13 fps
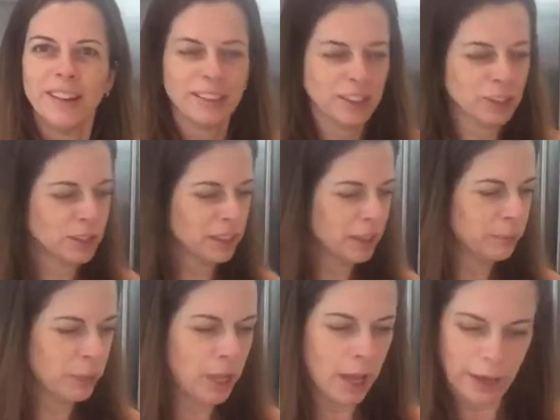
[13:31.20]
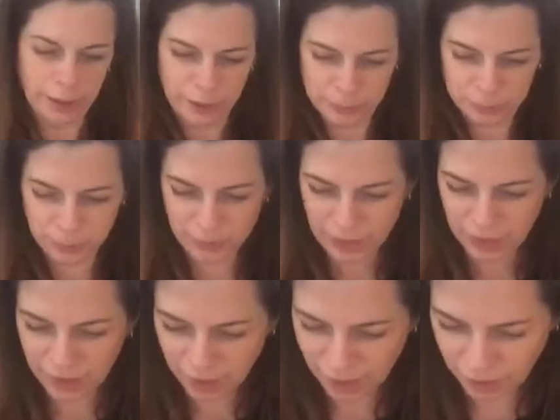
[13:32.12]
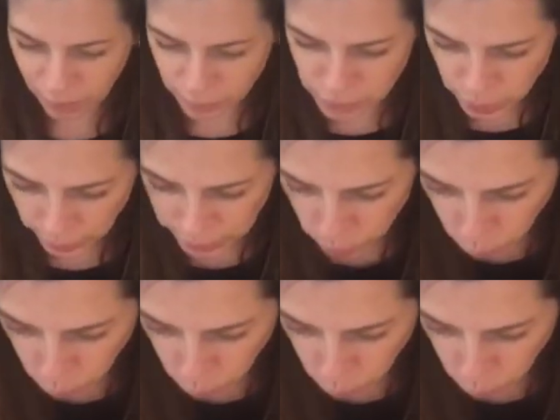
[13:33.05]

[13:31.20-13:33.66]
little line. So I need